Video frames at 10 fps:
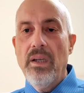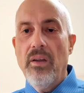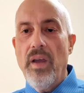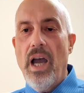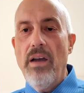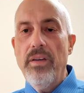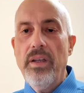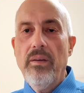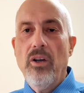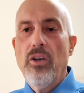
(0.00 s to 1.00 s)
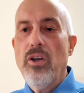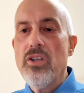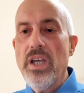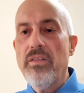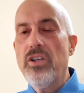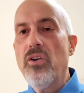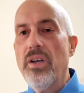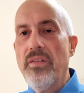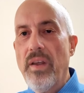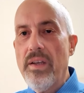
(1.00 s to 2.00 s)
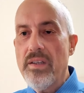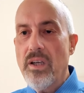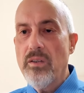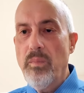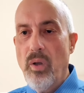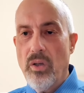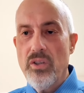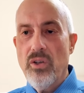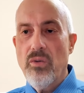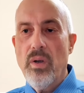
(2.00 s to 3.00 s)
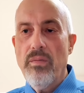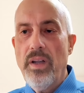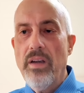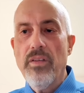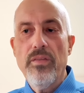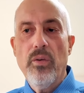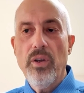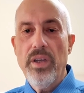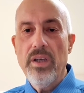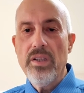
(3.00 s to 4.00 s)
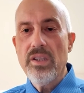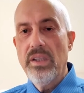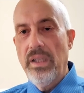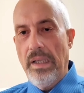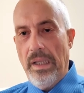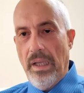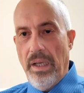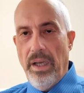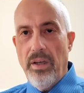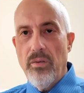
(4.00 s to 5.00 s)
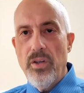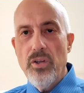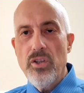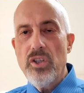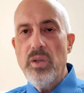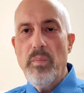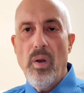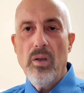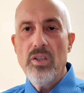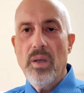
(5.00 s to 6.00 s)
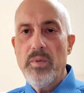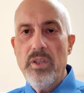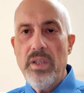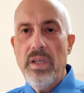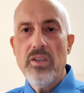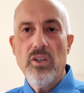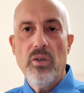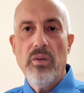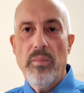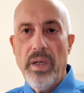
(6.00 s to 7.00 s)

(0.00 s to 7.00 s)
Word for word: Now, the halving occurs every 210,000 blocks, or roughly every four years, and reduces the block subsidy, so the